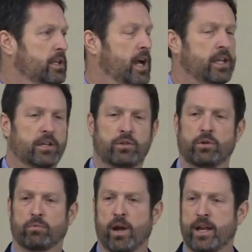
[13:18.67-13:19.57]
Now you can
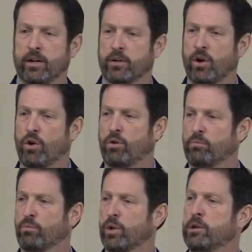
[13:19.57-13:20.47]
do it right here at
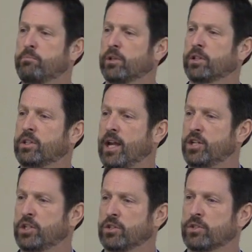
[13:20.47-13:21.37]
home.
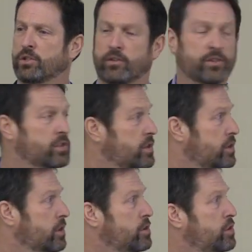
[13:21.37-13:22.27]
Rehabilitation
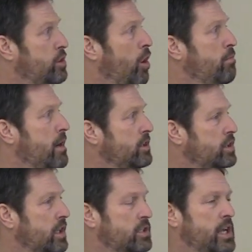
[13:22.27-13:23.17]
services. There's so
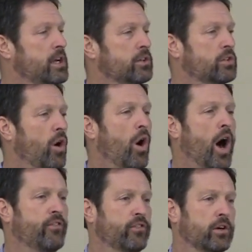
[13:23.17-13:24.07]
much that's here to
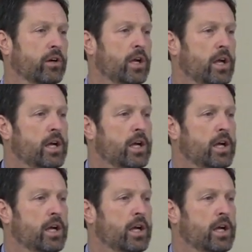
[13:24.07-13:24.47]
offer